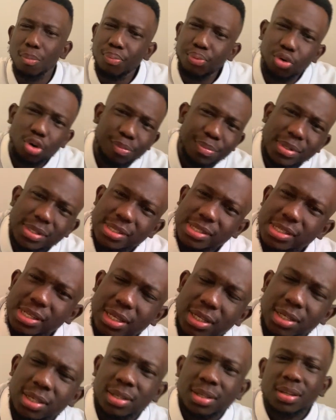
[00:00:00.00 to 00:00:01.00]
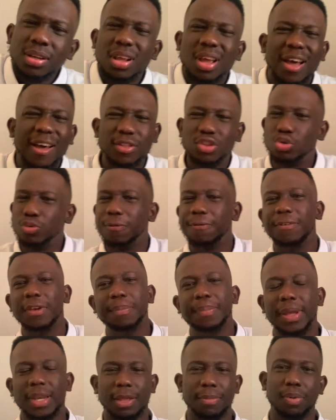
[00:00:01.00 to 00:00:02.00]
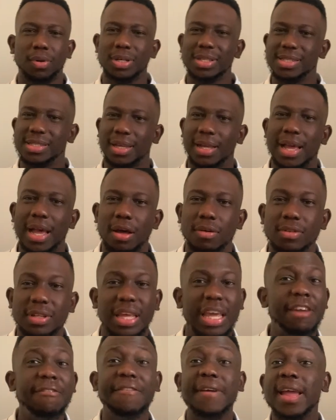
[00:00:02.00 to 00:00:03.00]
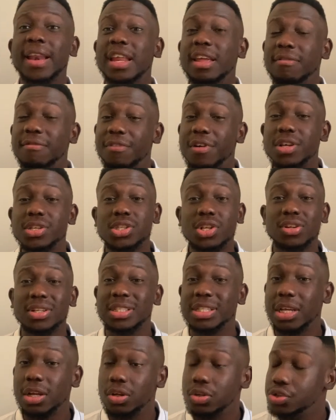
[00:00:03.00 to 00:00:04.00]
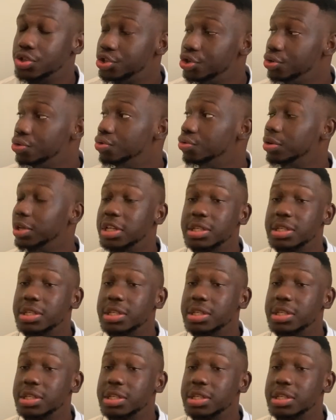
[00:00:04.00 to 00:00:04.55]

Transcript: promising to flip anybody's account. If any investor tells you,